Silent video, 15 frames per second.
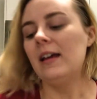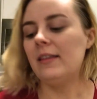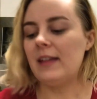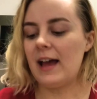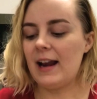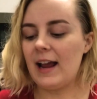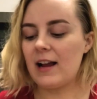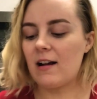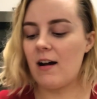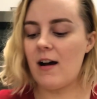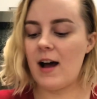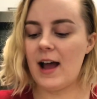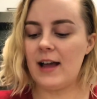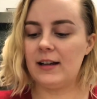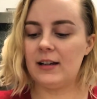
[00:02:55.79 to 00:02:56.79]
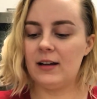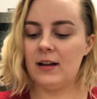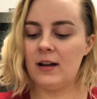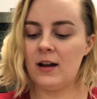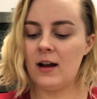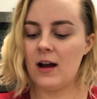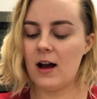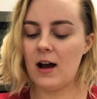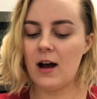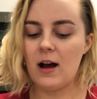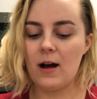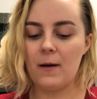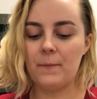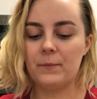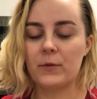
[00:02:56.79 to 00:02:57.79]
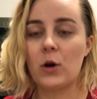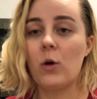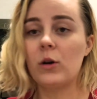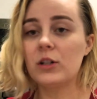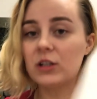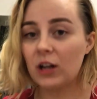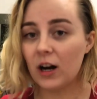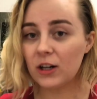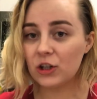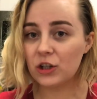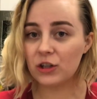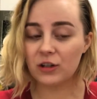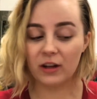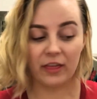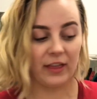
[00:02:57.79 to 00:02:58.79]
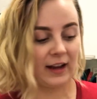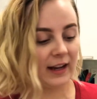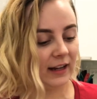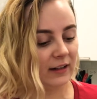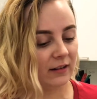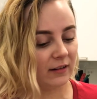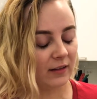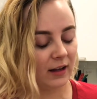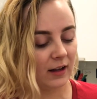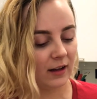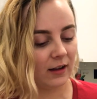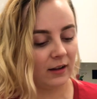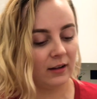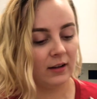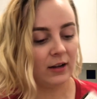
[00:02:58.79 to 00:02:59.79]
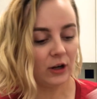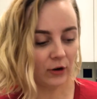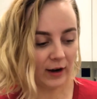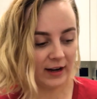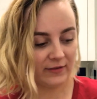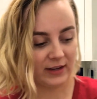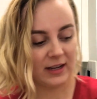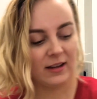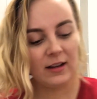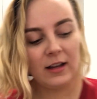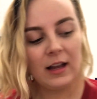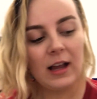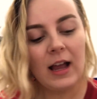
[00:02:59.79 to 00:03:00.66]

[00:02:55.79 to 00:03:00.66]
Then I got cornstarch to thicken the gravy